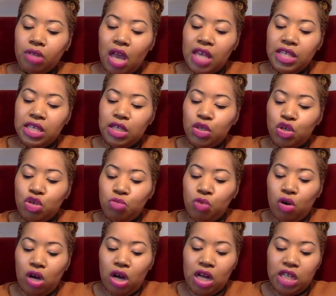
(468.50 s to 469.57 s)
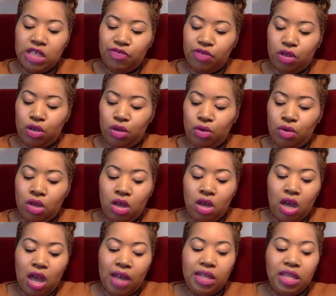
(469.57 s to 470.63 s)
I see 2 more cards for you.
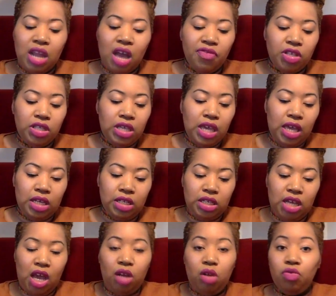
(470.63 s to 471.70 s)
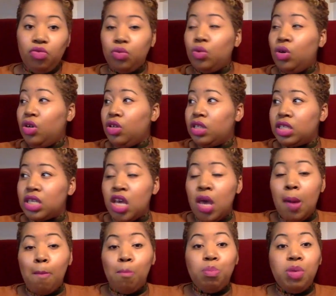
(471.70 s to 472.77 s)
Another 10 of Wands,
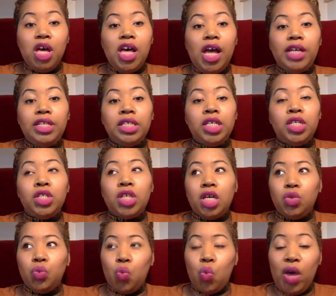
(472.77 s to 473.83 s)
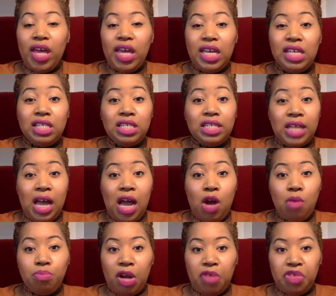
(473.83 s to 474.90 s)
burdened and weighed
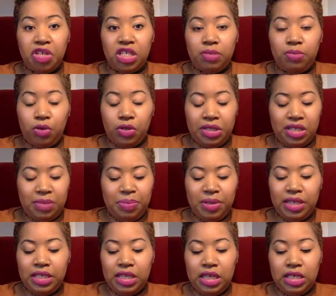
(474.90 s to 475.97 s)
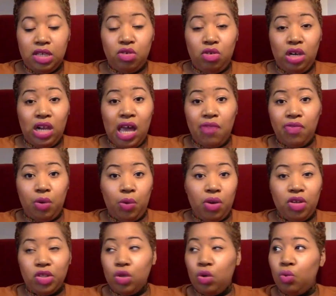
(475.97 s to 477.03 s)
down by responsibilities in your life,
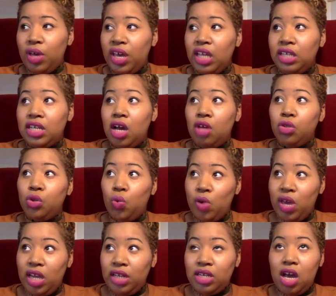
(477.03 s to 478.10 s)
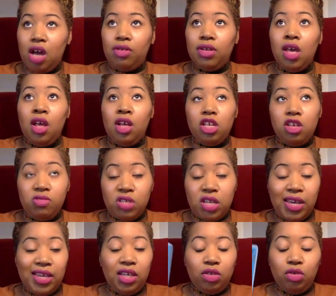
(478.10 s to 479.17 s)
Aquarius. You're weighed down, you're weighed down. You've
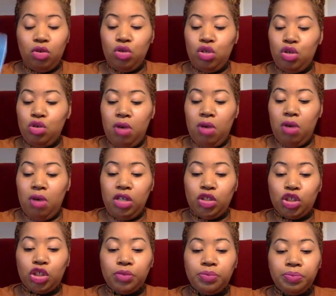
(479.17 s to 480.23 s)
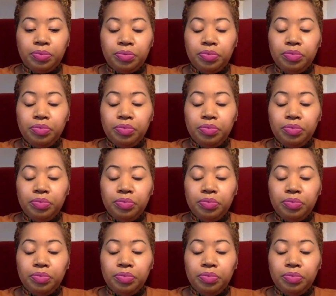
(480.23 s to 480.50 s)
taken on too much.